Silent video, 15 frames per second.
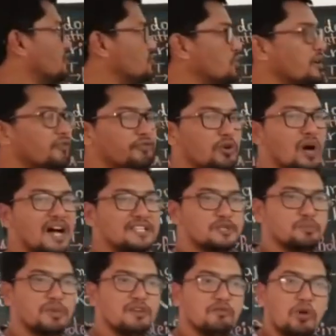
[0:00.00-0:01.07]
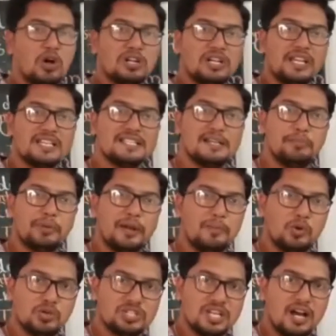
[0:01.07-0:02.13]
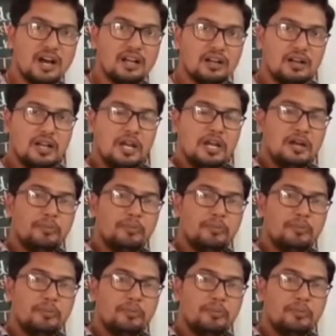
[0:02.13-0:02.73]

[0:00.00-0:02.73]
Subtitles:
So if you ask me, what is a promoter?